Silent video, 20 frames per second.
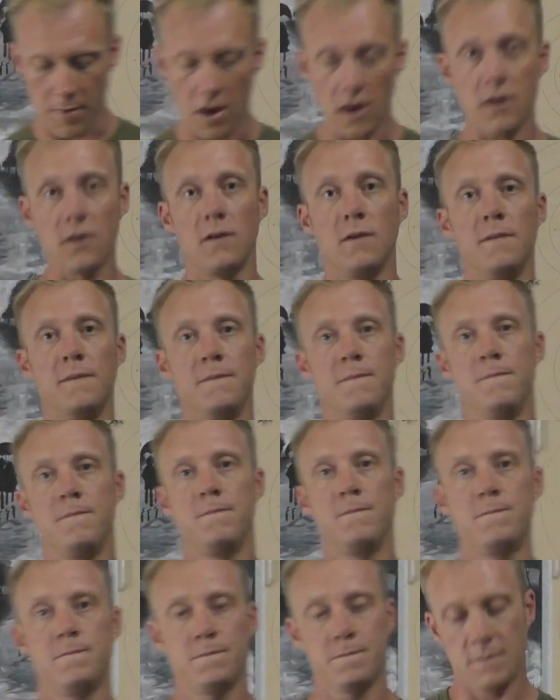buckle.
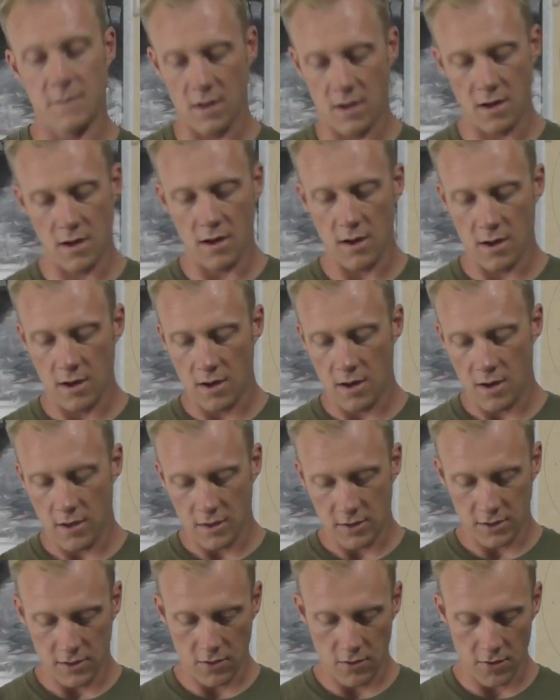
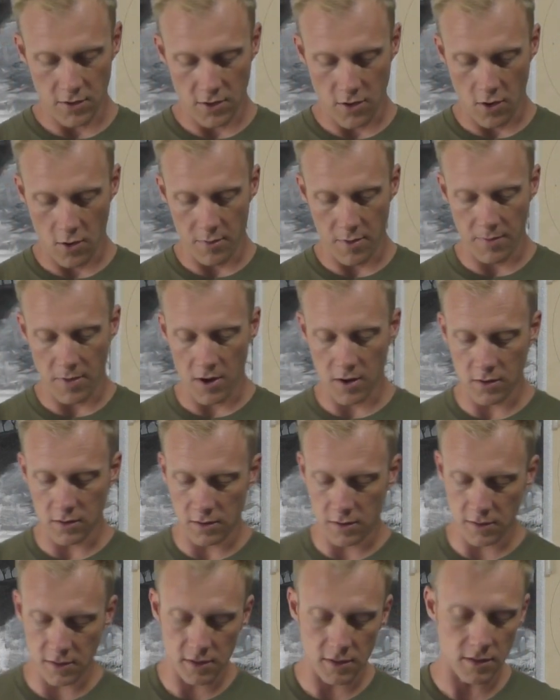So the Cobra
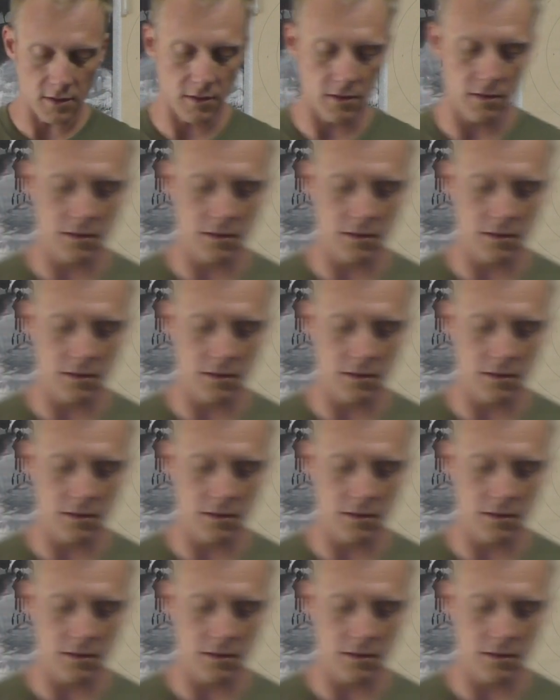buckles,